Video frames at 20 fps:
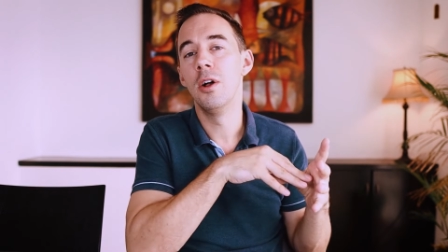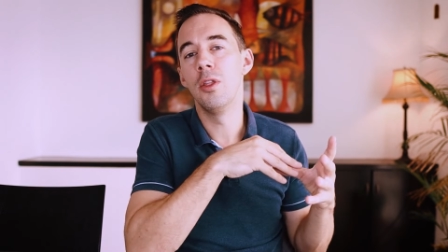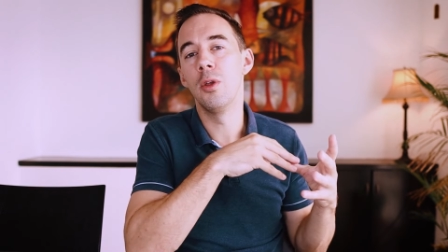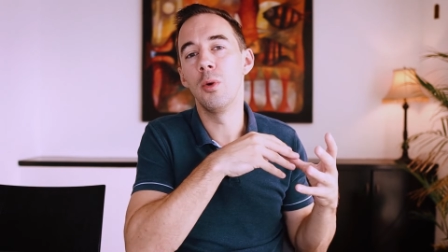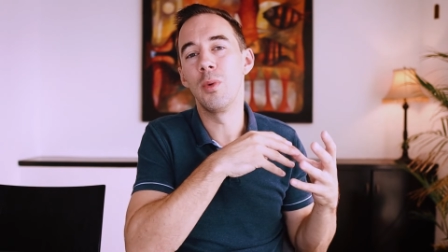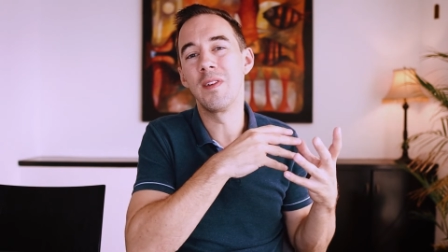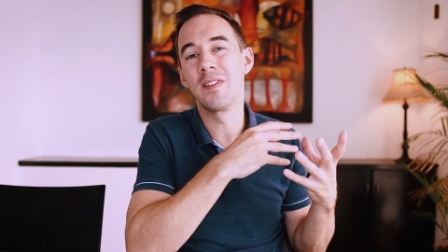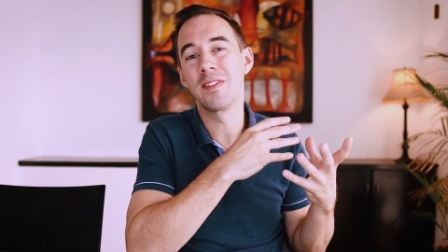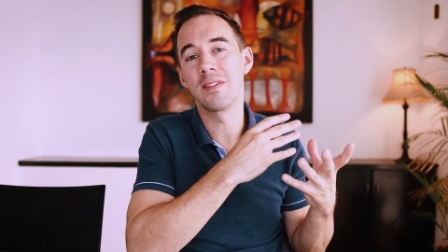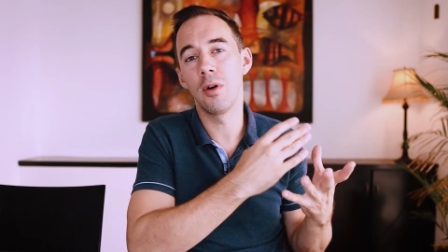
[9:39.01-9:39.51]
that
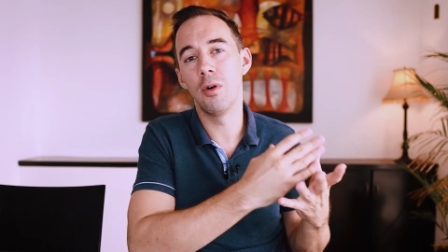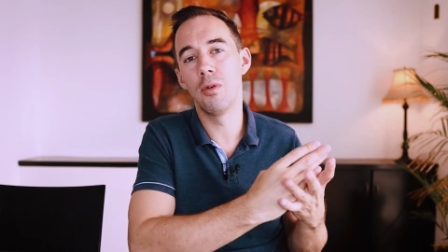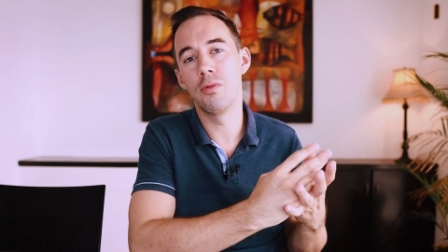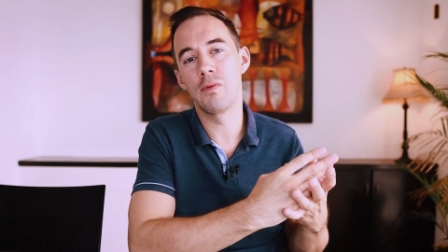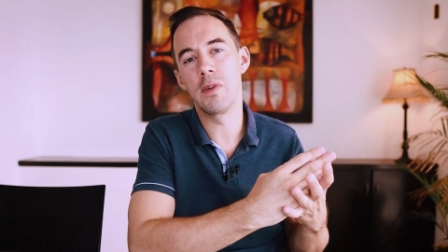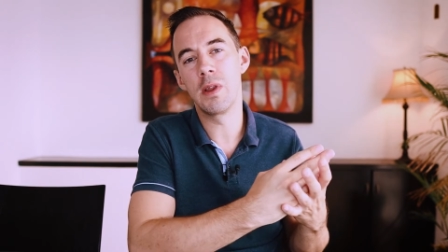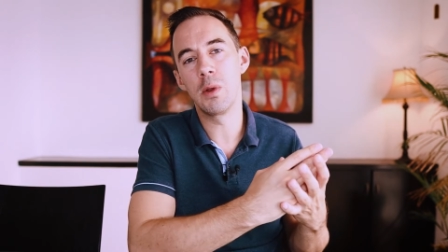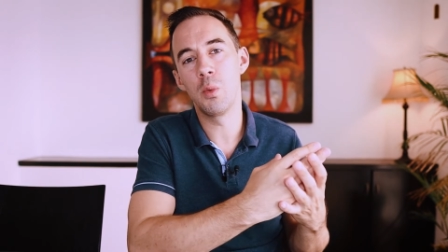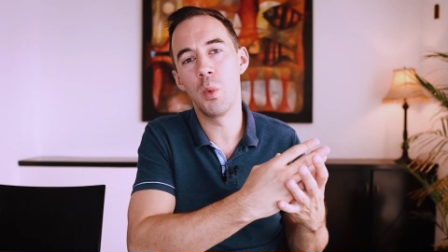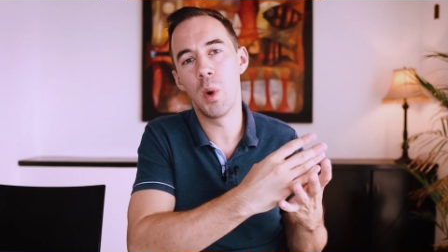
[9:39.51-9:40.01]
we've sold
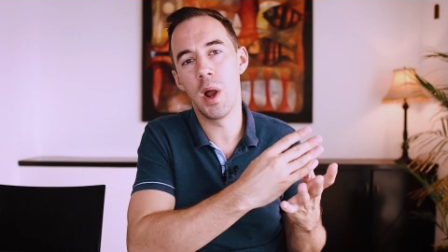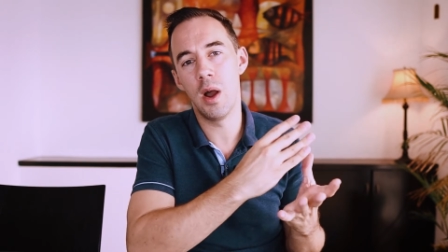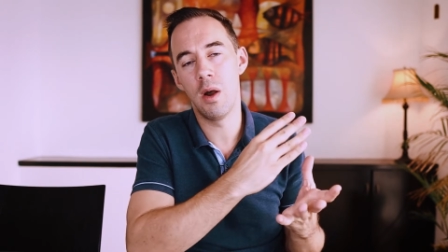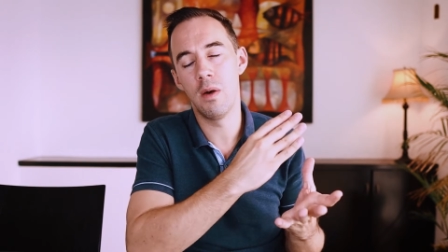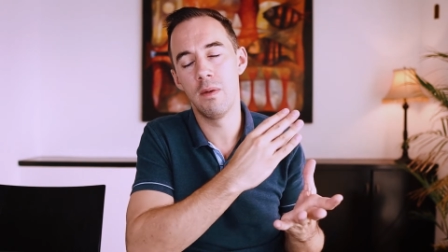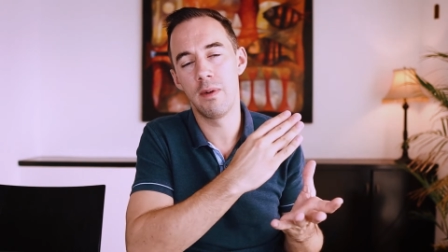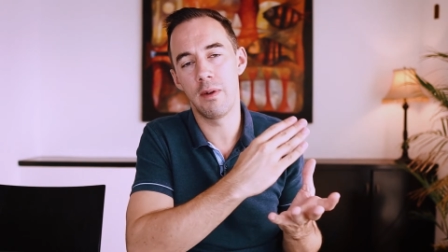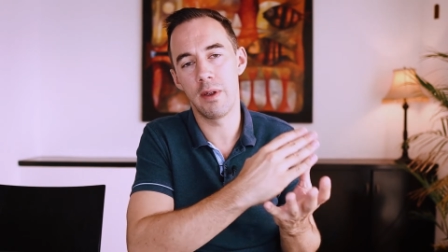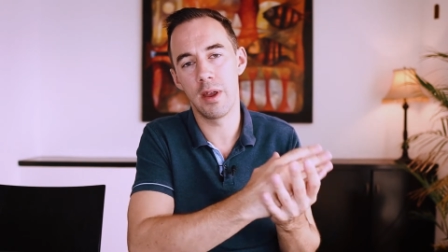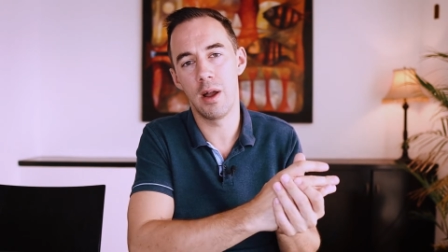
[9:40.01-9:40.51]
really
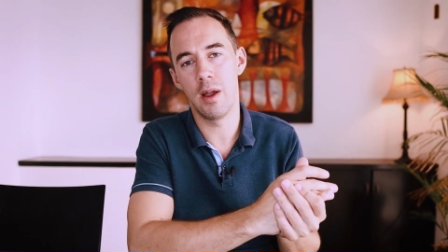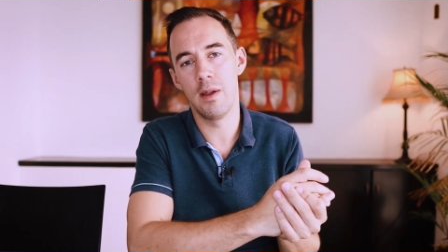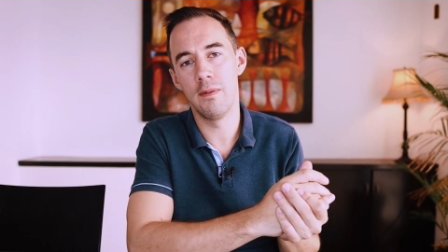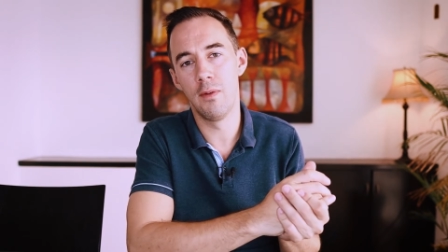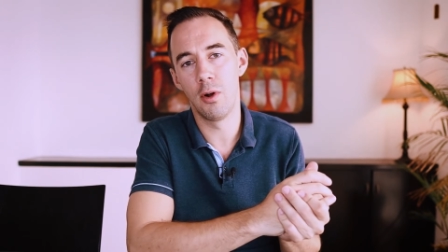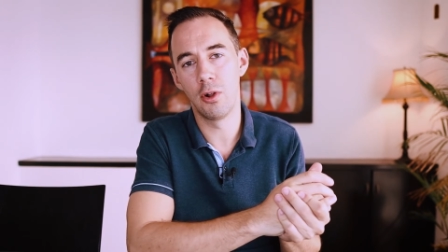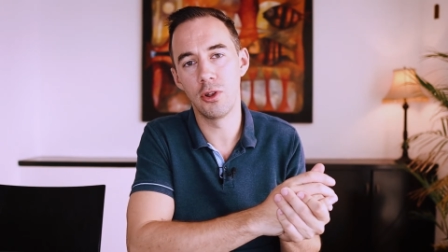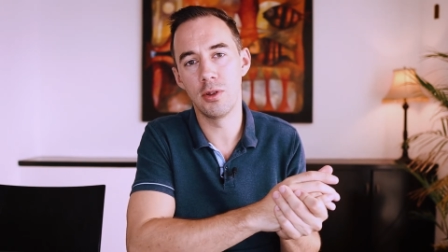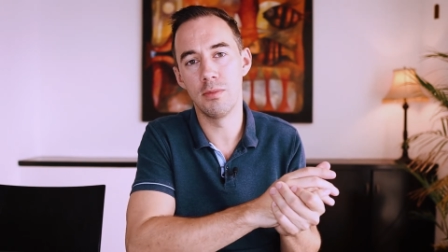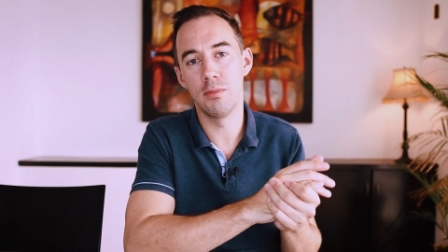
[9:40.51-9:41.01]
well, very high
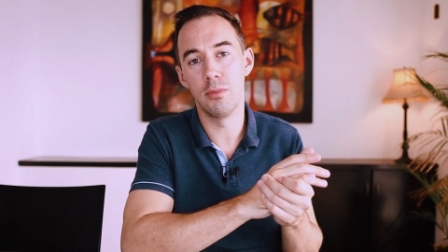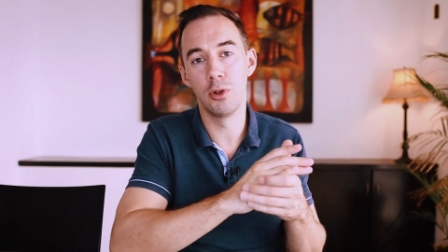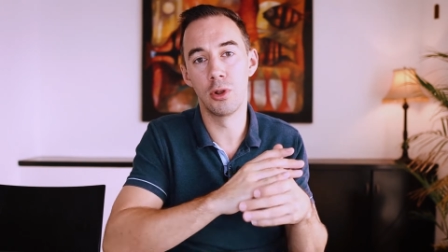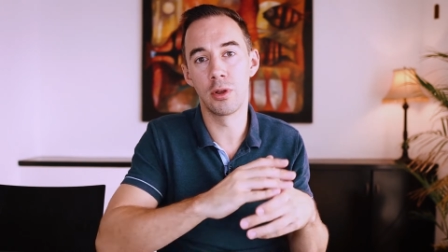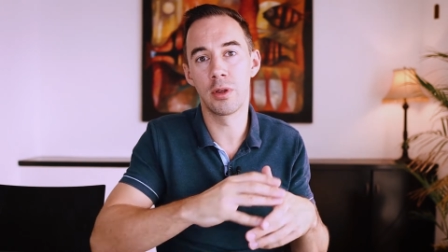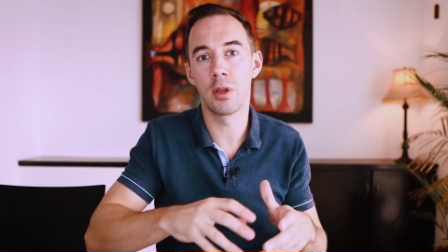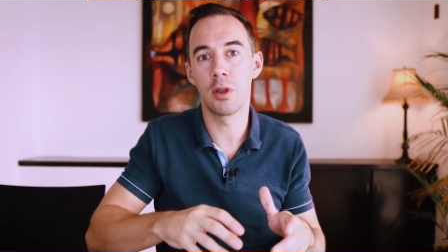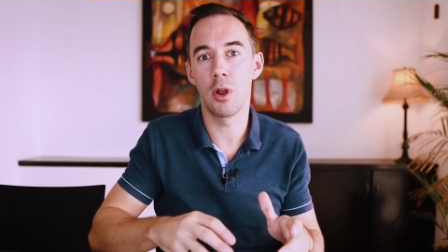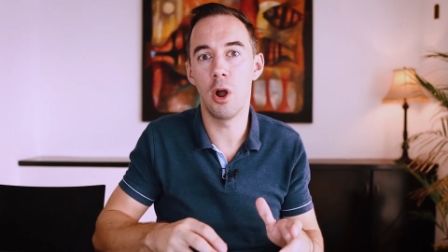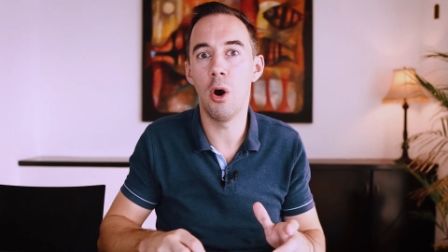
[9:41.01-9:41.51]
volume,
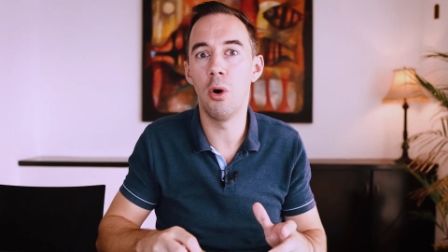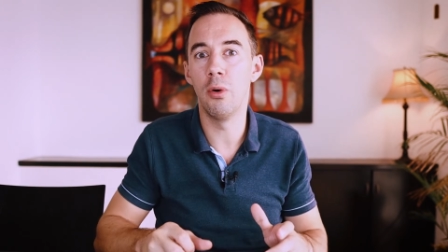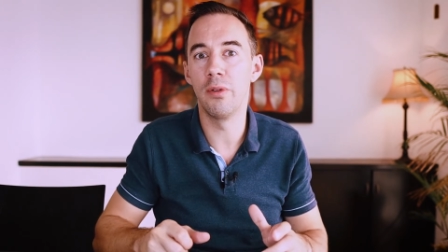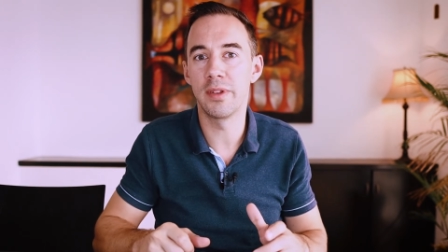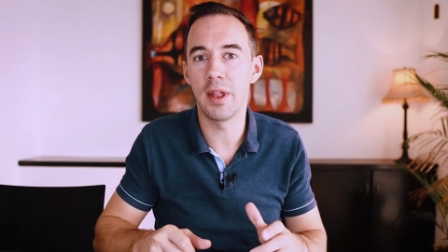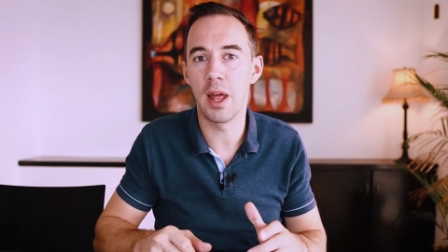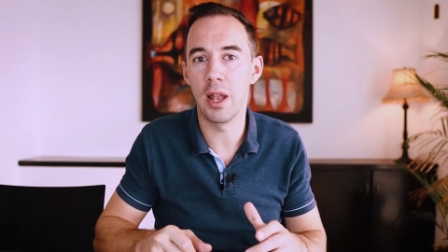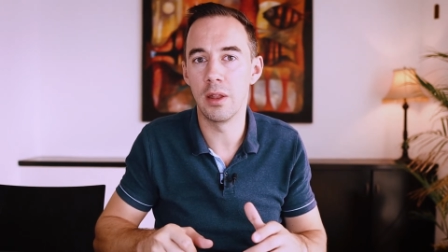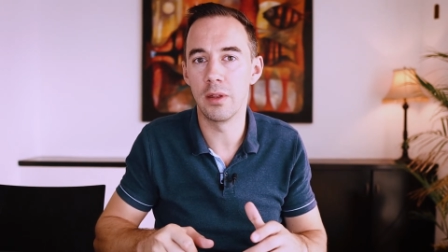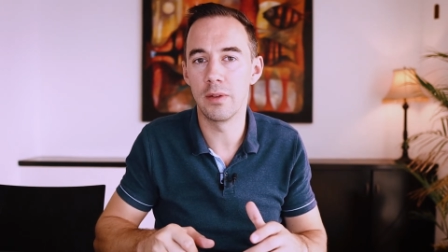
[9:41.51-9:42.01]
looking at
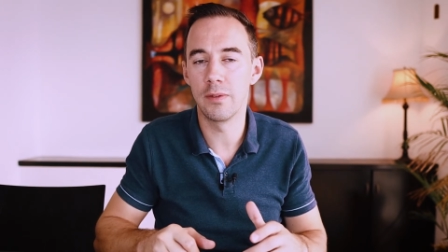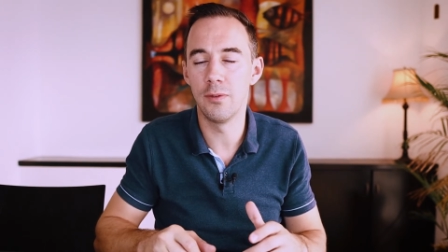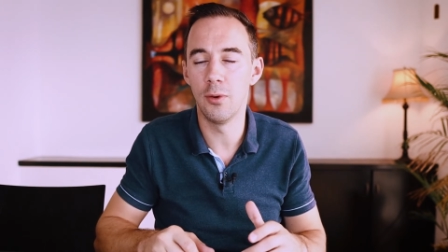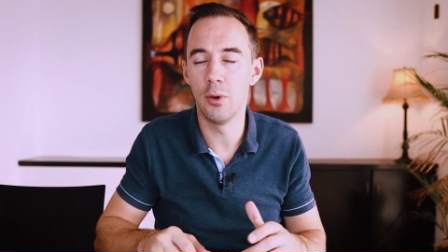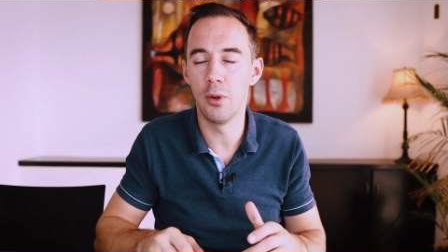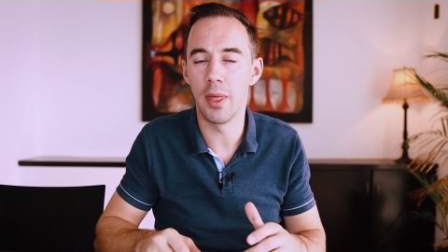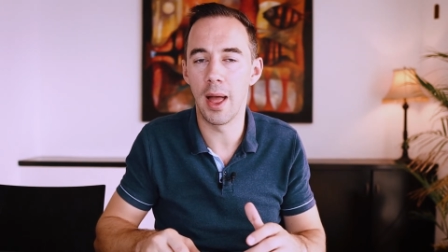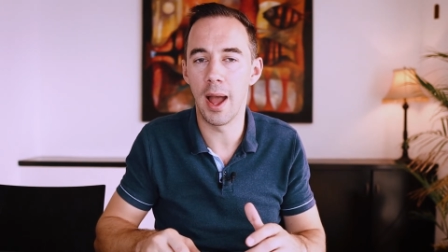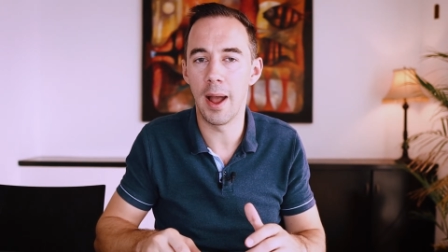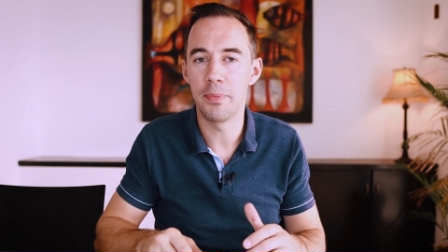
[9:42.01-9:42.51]
wholesalers
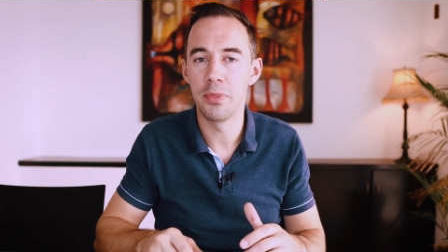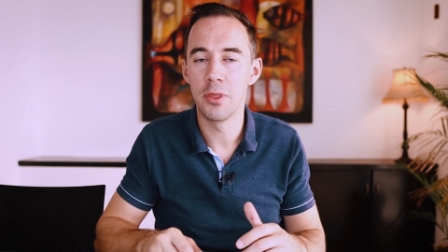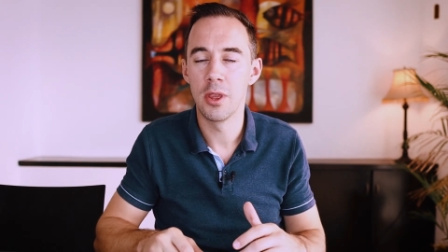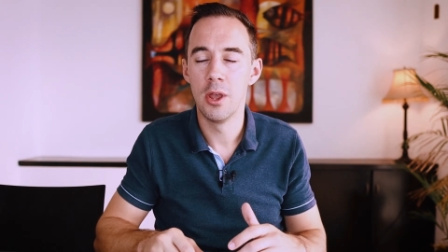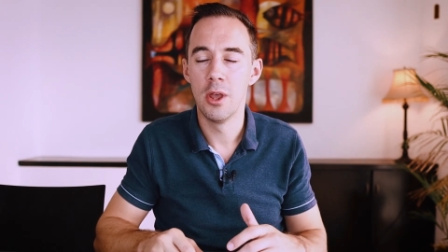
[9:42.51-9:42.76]
for that.